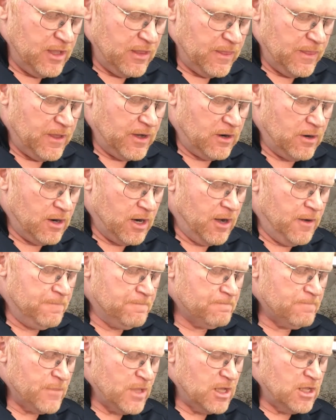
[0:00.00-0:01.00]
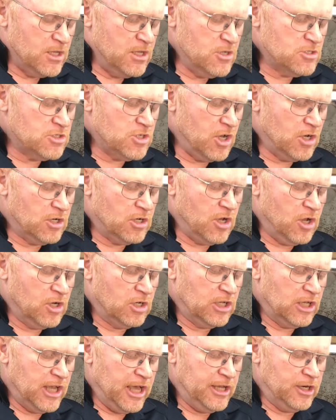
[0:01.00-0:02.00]
They're used on
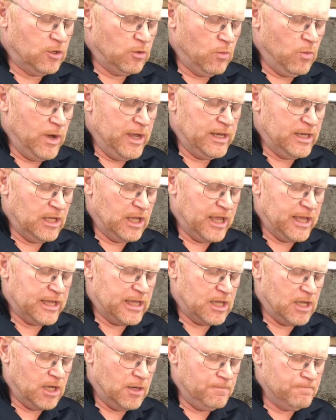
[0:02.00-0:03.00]
lighter weight, like